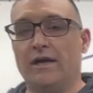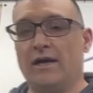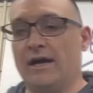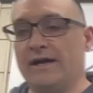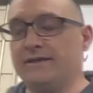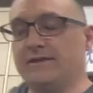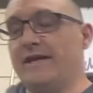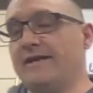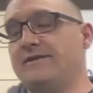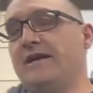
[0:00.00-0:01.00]
I just
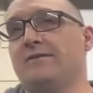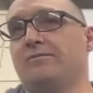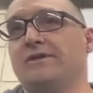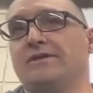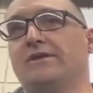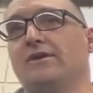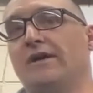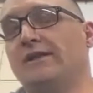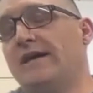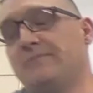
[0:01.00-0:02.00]
can't stay out of prison. You know, I
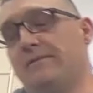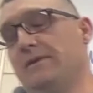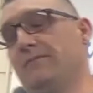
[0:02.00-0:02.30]
last maybe